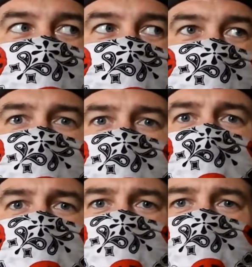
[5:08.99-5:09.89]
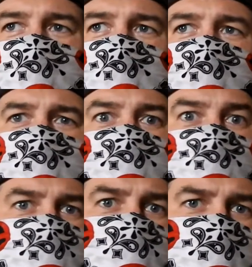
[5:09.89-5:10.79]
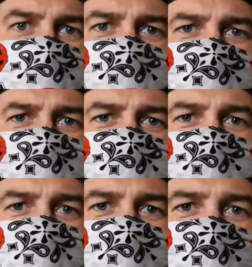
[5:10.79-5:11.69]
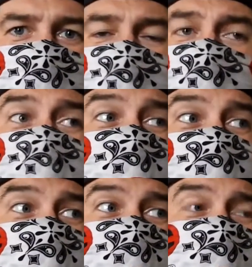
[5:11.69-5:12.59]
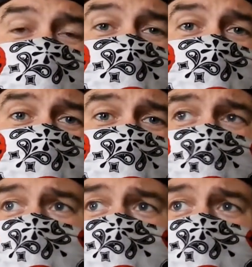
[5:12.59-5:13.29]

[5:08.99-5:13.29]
come up on their radar sooner, all right? Third off,